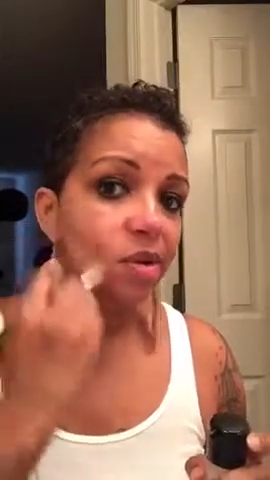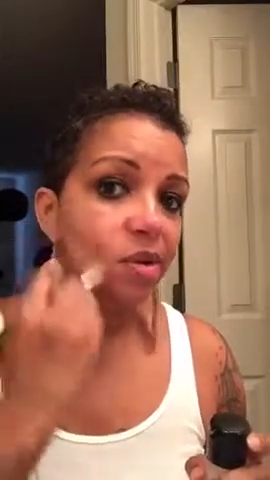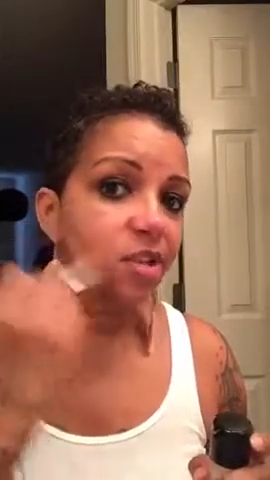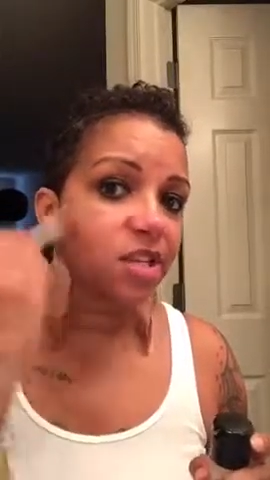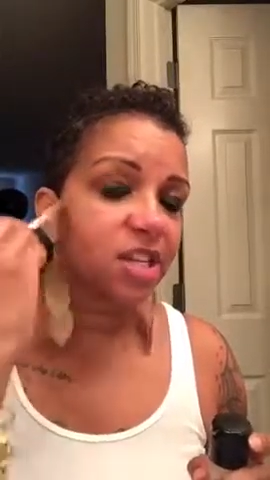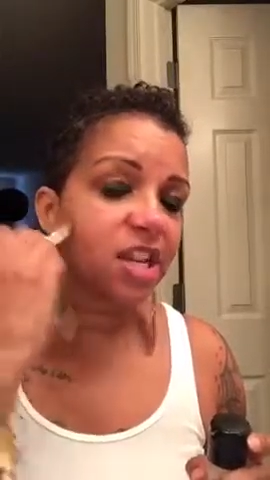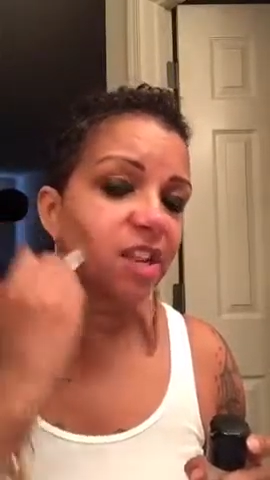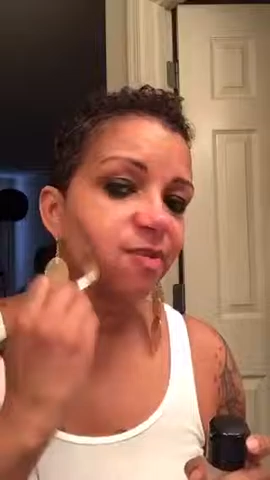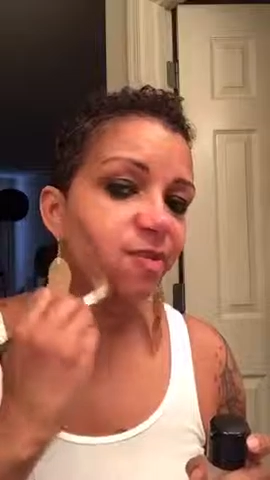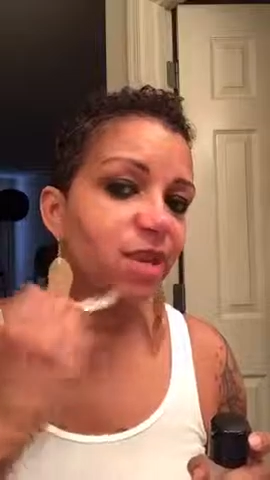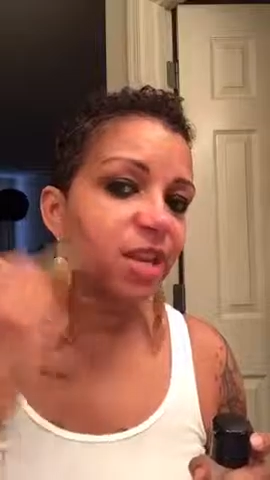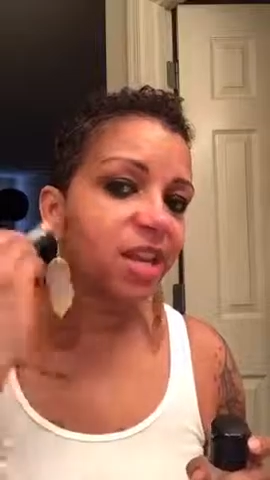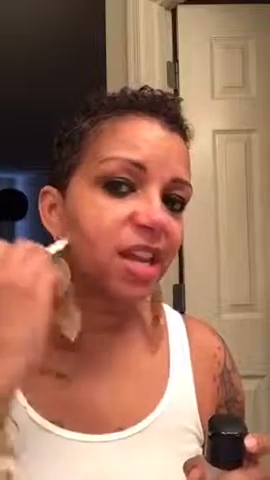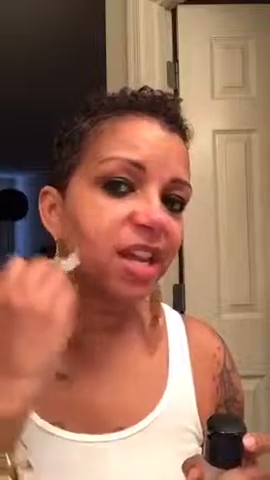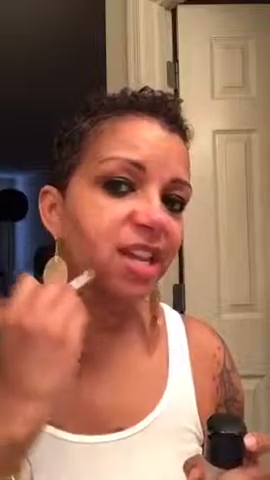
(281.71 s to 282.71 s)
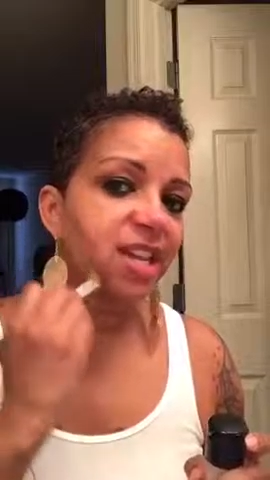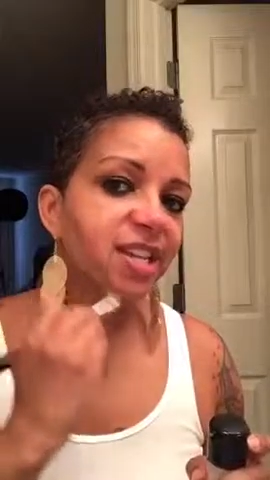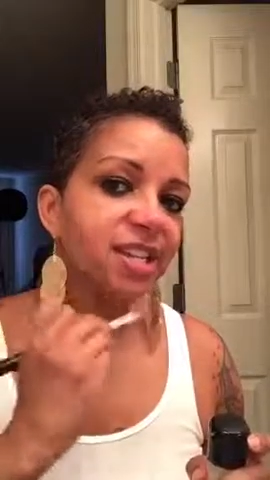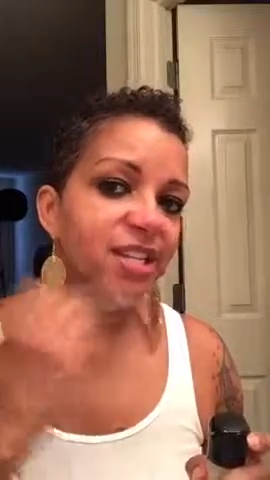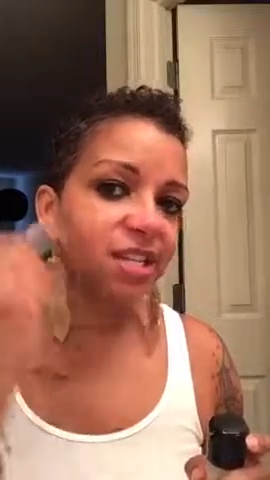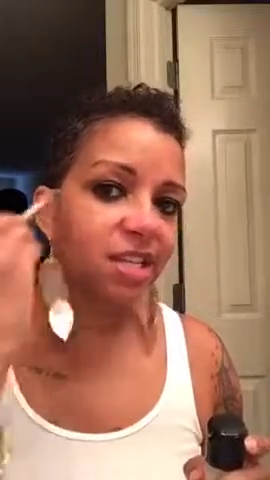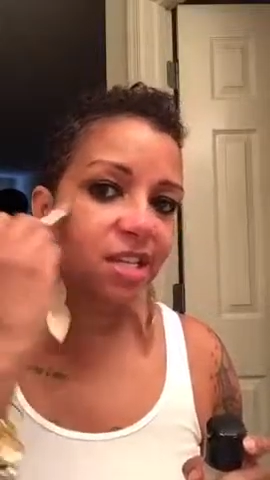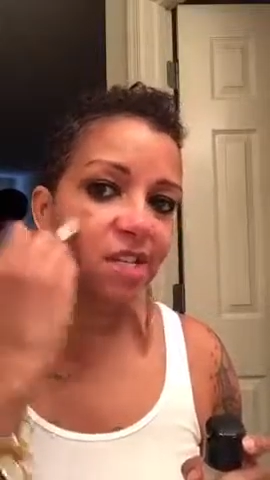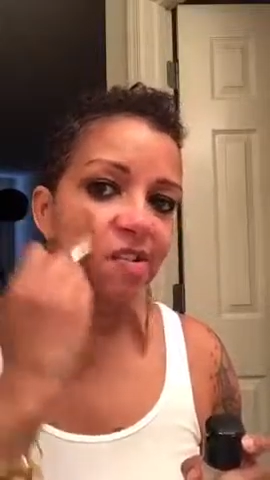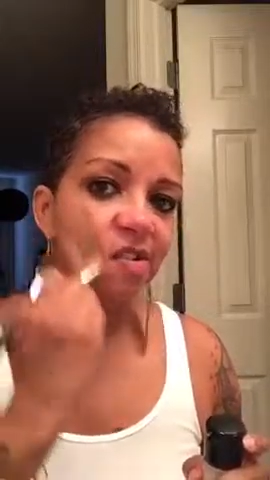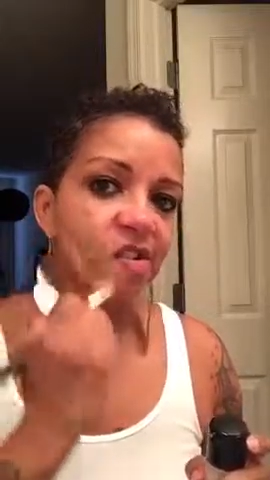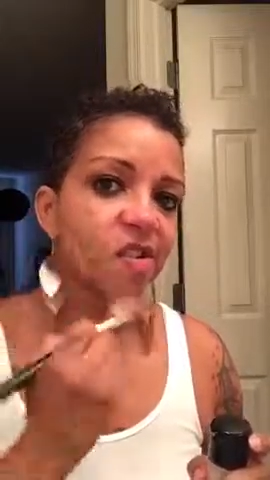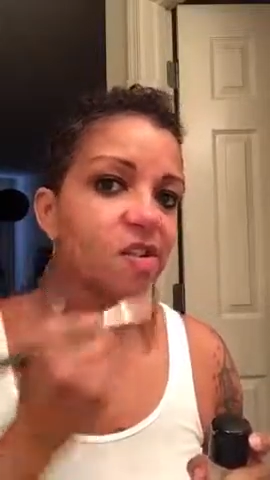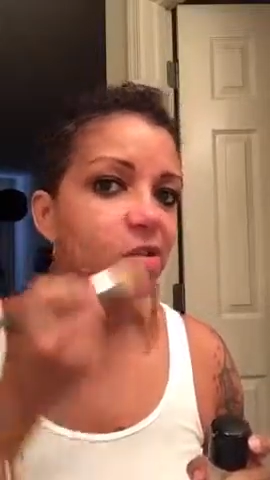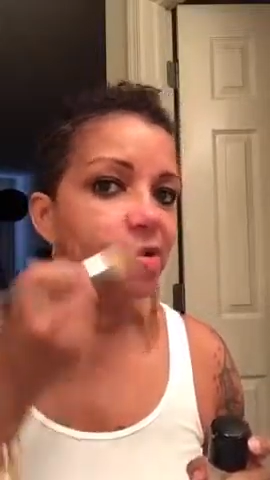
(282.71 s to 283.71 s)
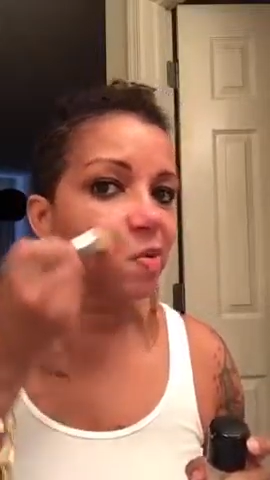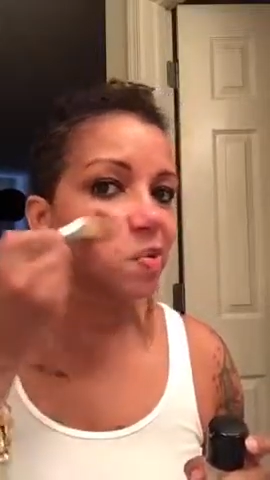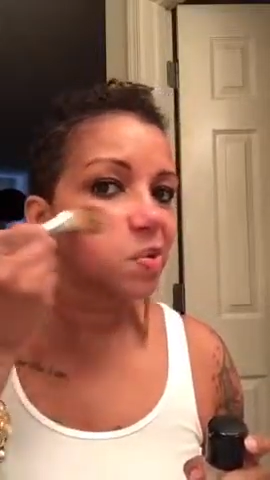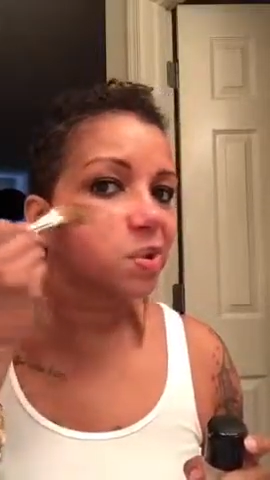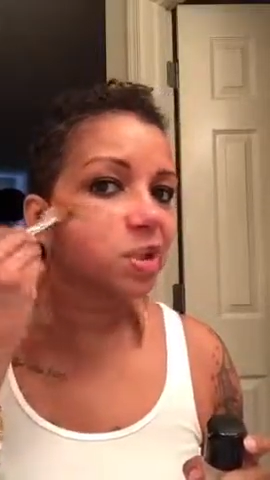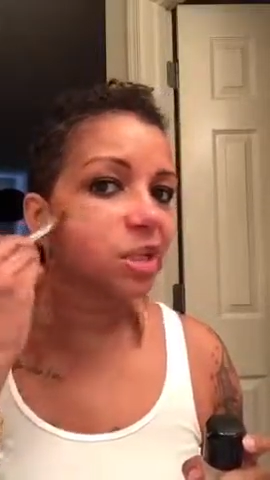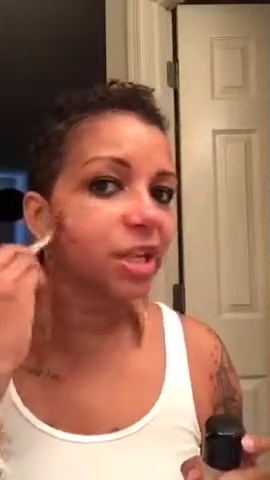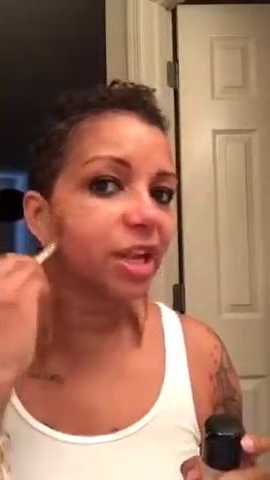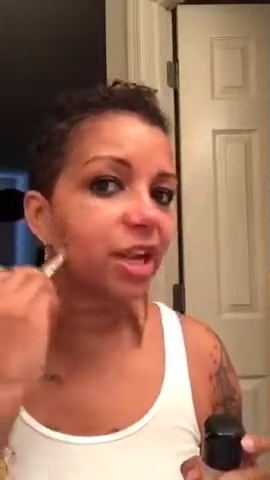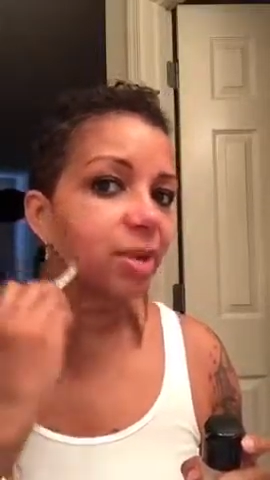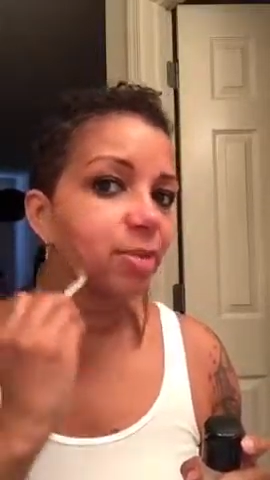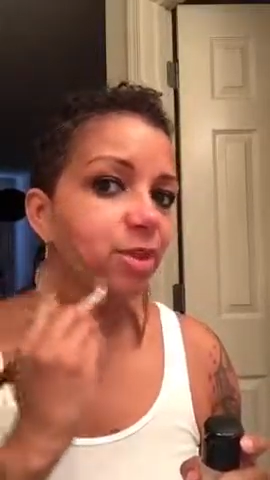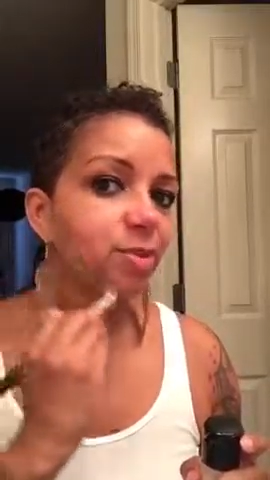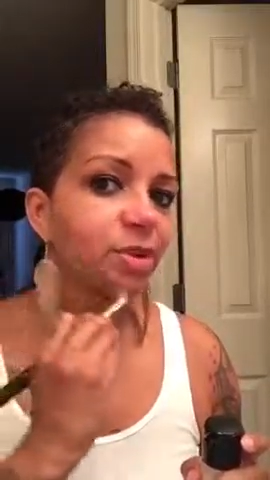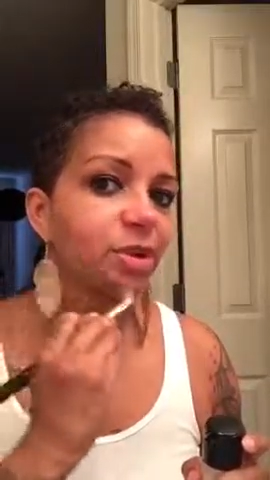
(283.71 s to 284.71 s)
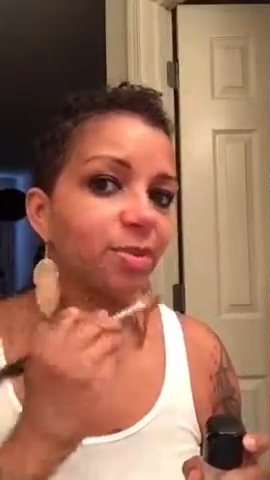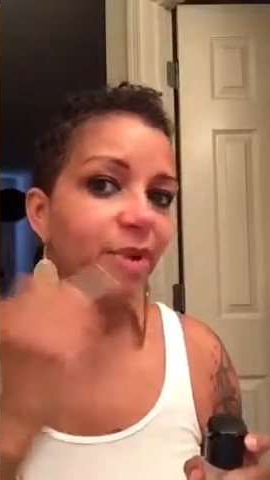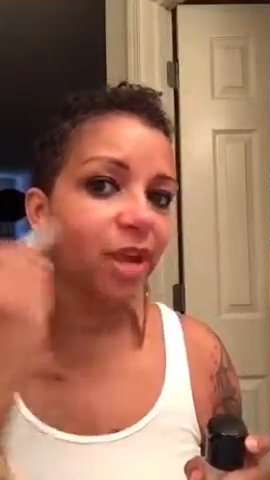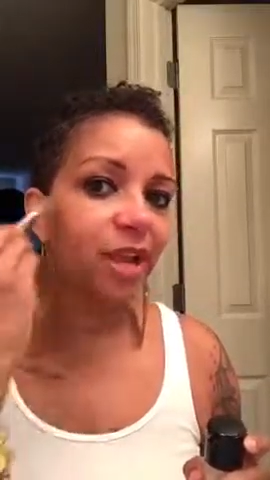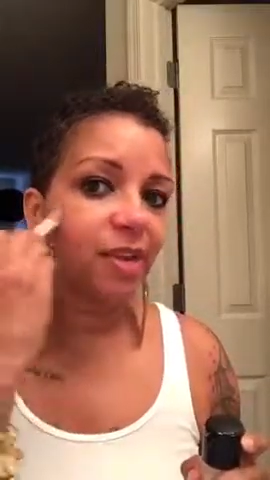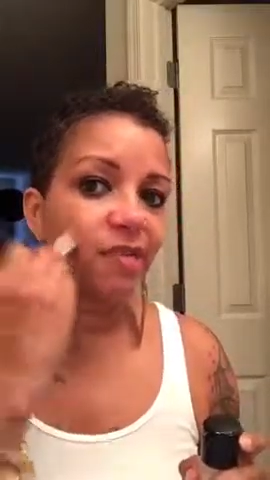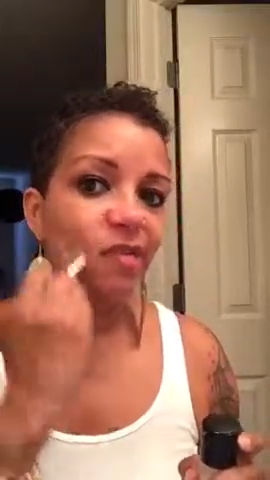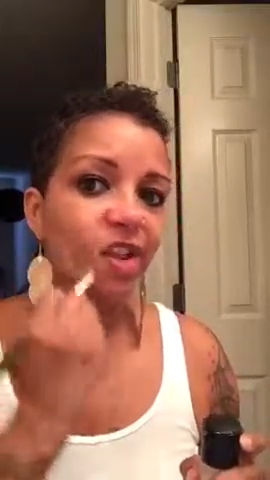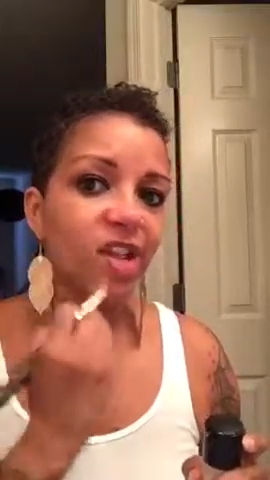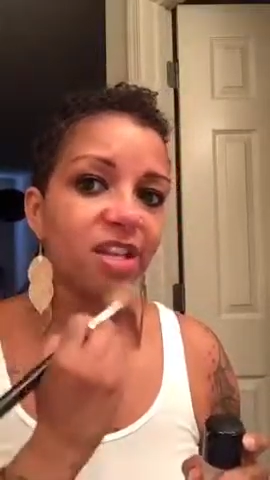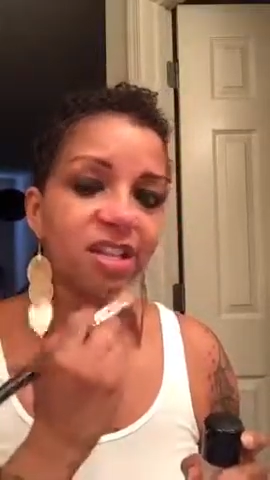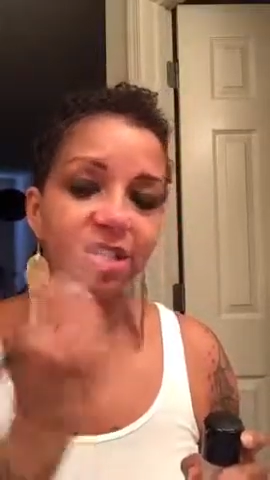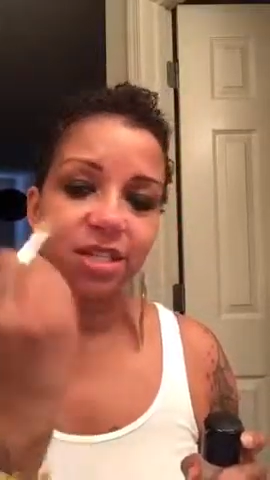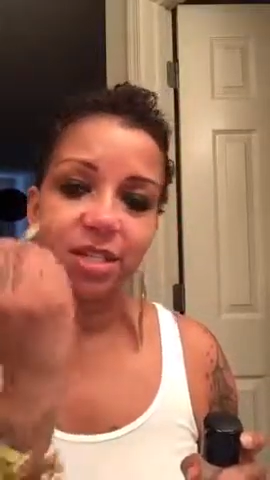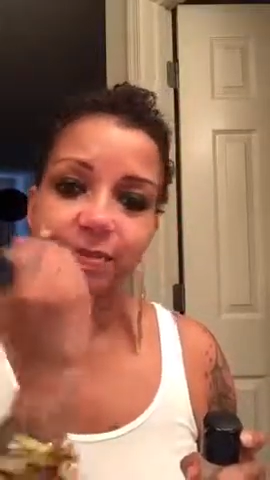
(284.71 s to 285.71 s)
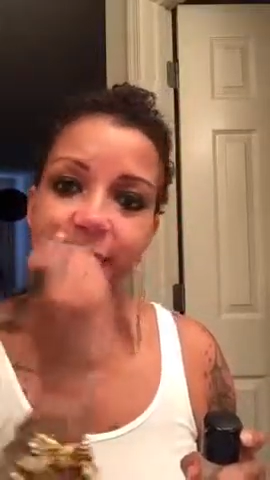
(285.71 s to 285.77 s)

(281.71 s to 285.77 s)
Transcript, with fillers: Just to give me a nice layer between my face,